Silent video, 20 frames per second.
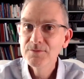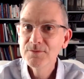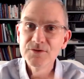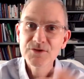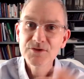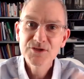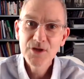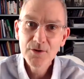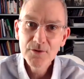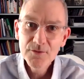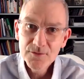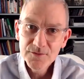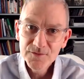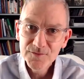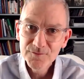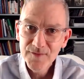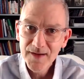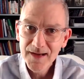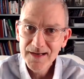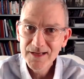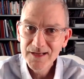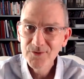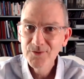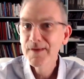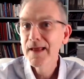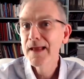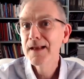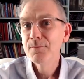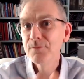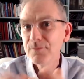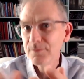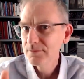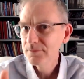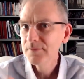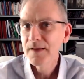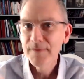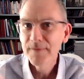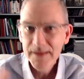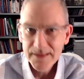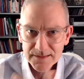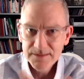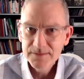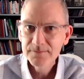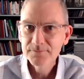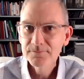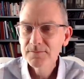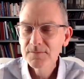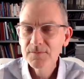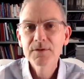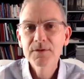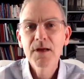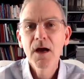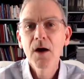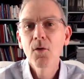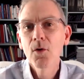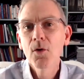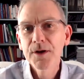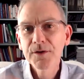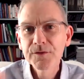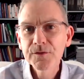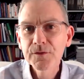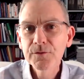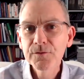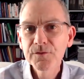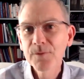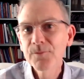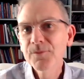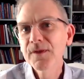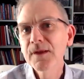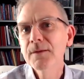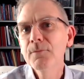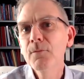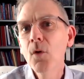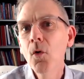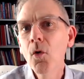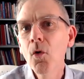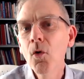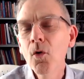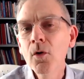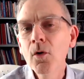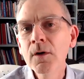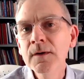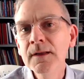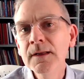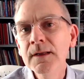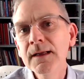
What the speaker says: show some value, and then go on and do something more?